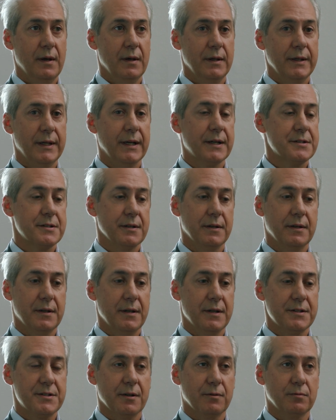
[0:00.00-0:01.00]
Yeah,
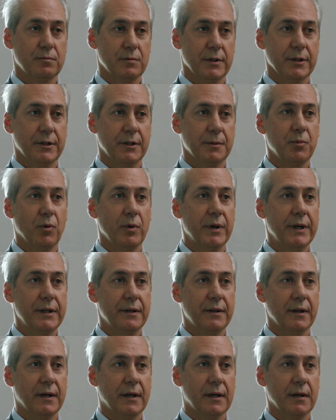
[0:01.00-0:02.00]
it's a really good
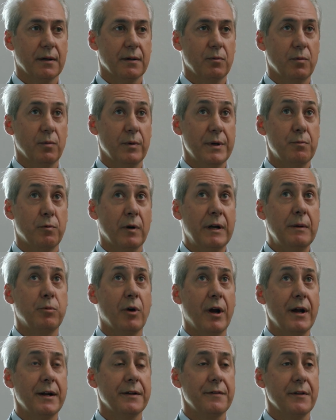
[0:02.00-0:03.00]
point. We
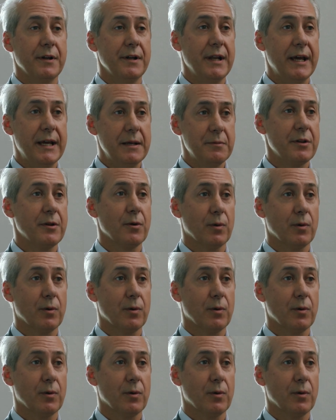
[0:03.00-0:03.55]
rebranded the name of the